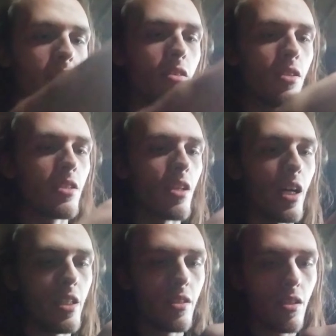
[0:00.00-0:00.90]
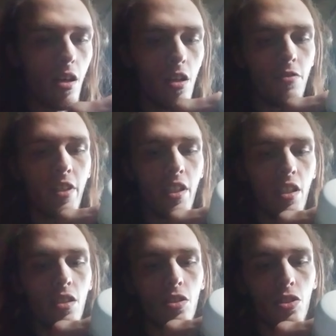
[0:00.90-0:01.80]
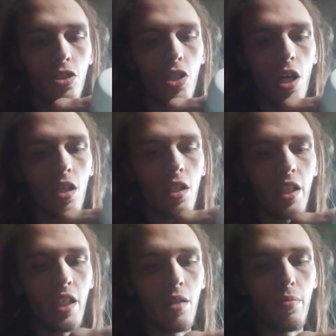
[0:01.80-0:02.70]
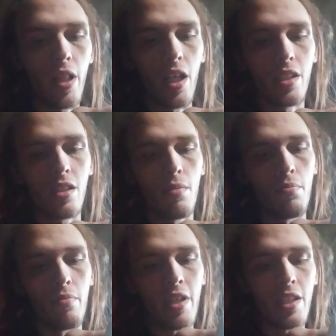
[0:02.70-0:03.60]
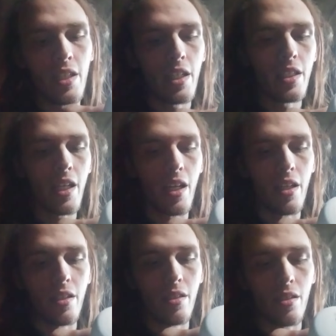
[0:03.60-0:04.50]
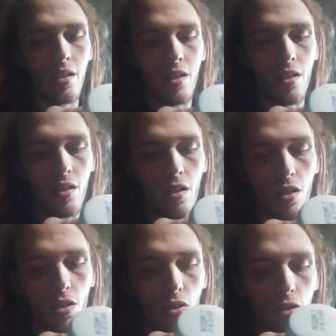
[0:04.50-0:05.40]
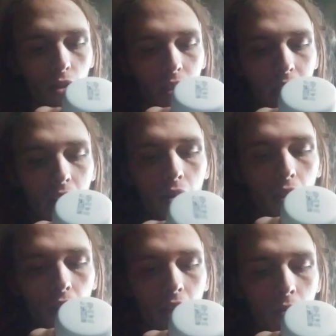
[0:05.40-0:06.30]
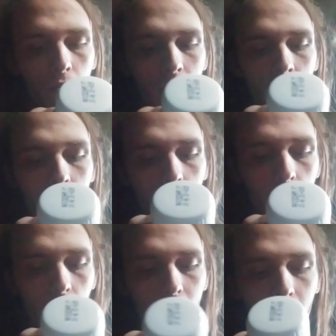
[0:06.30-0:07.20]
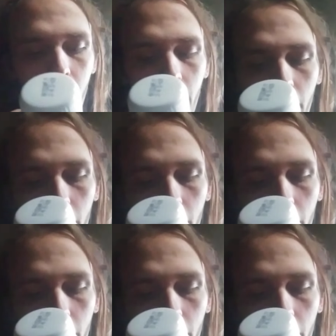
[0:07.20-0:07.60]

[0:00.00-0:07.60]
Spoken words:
Donuts Iced Coffee Chocolatey plus Minty Taste. Girl Scout Thin Mint Coffee.